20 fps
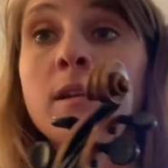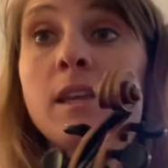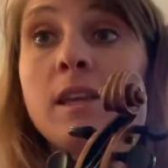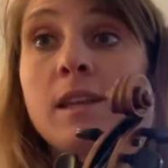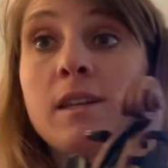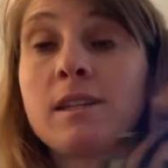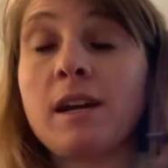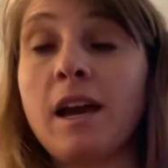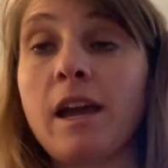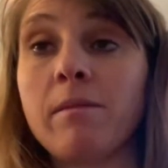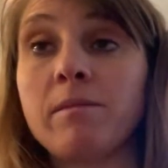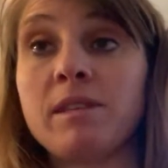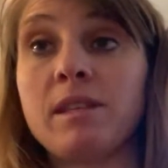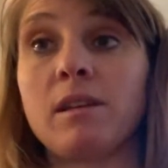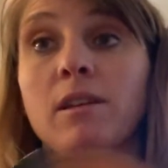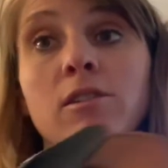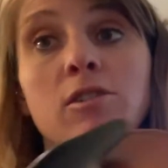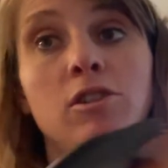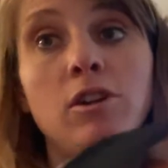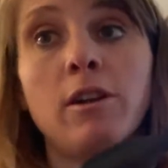time
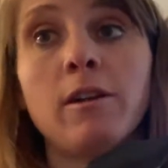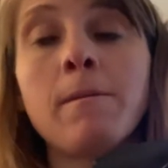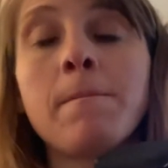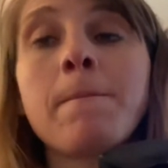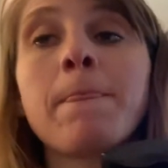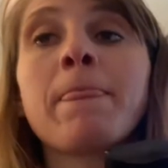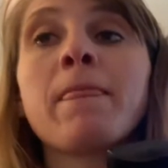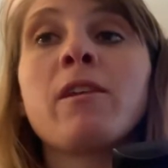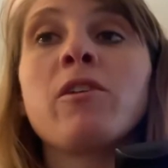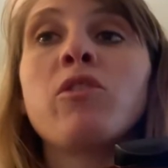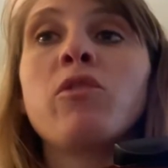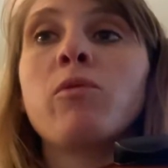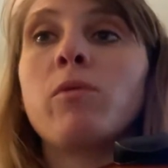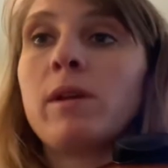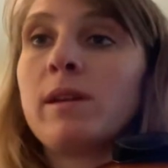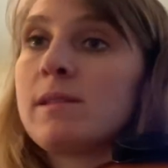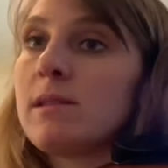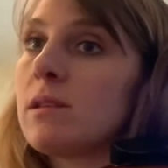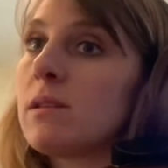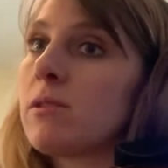signature,
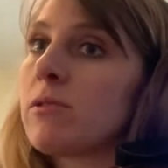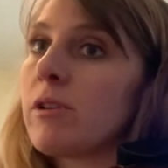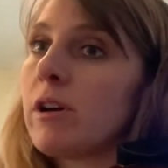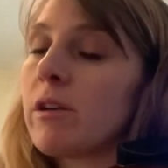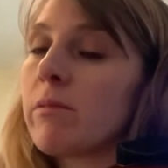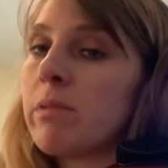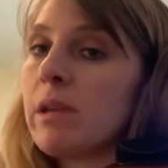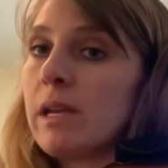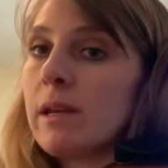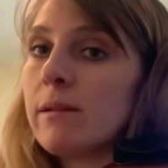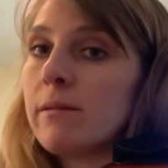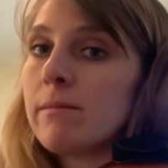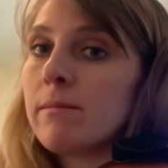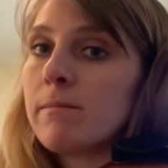what is a strong beat?